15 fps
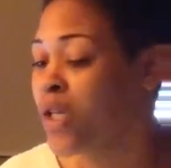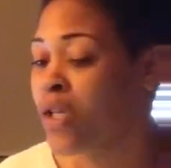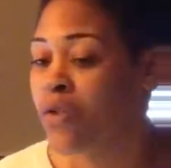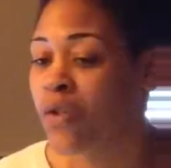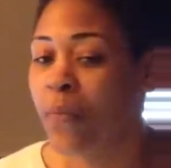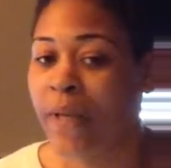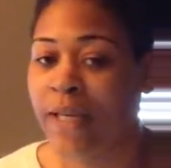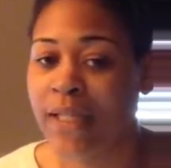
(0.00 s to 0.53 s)

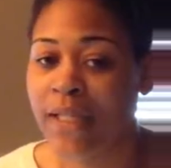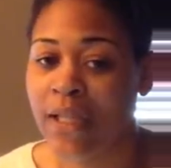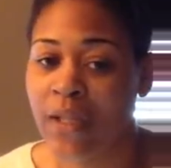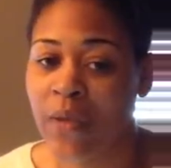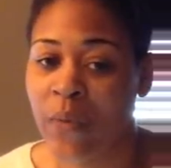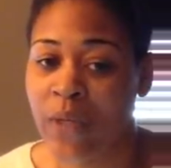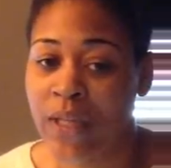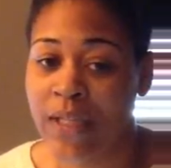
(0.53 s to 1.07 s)
So basically
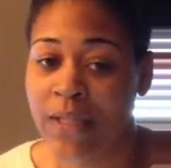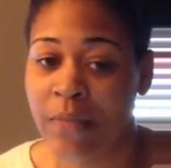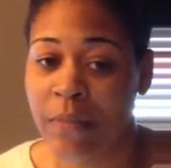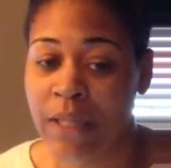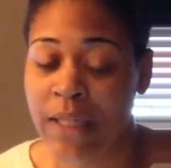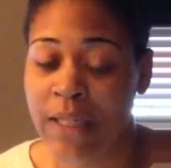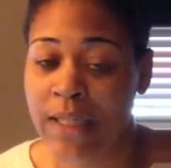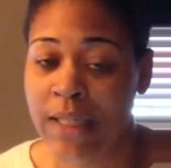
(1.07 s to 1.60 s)
what this
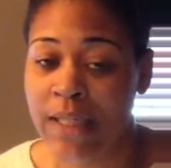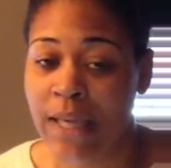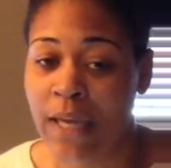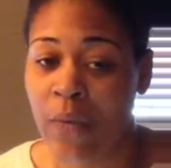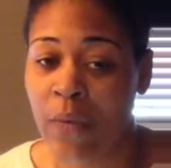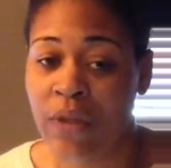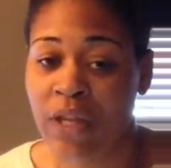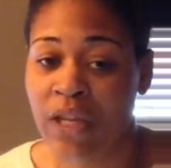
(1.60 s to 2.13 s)
means is
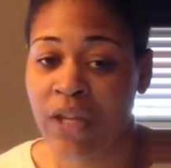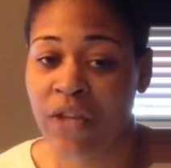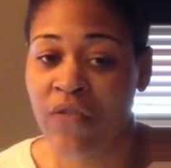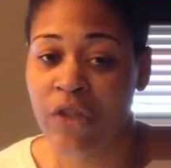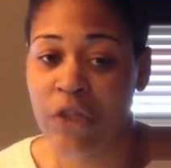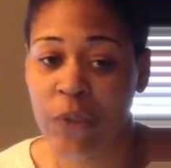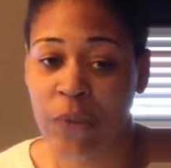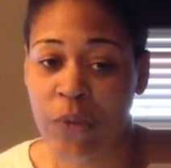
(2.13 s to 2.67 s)
that when the
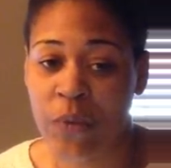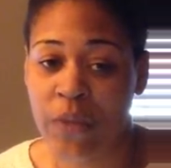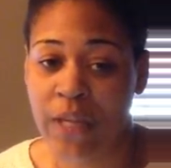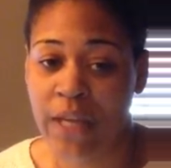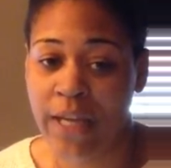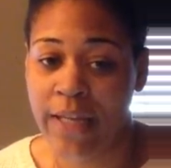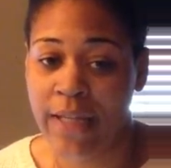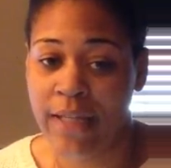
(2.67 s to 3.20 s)
individual with
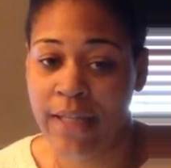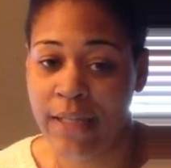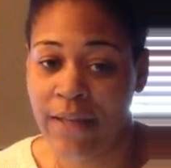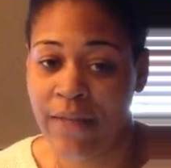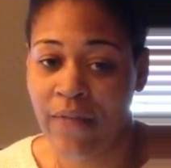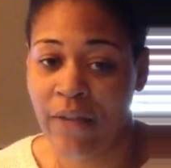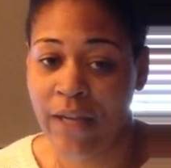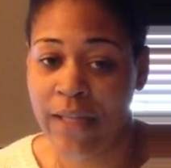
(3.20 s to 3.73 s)

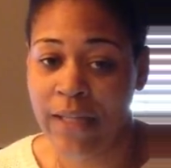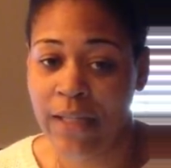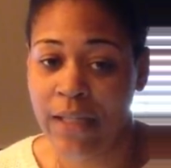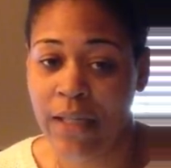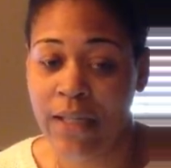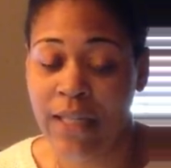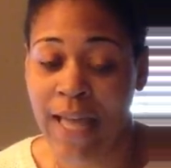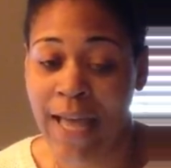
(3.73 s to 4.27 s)
ASD finds
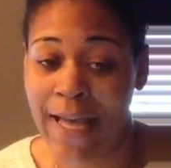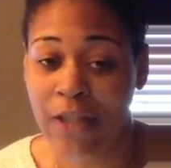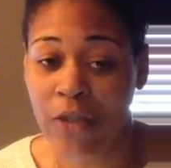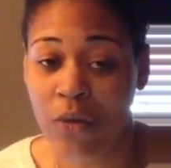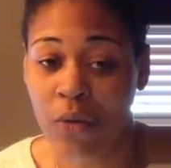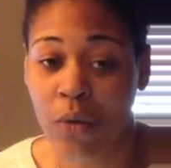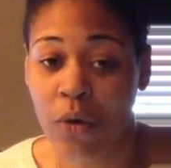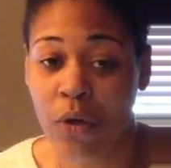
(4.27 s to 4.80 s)
a task
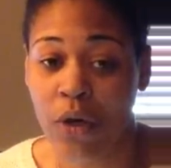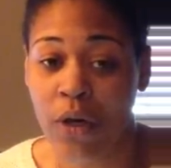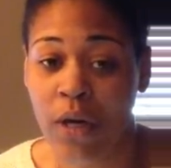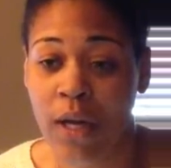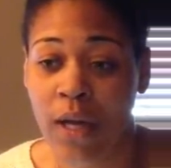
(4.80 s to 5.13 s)
or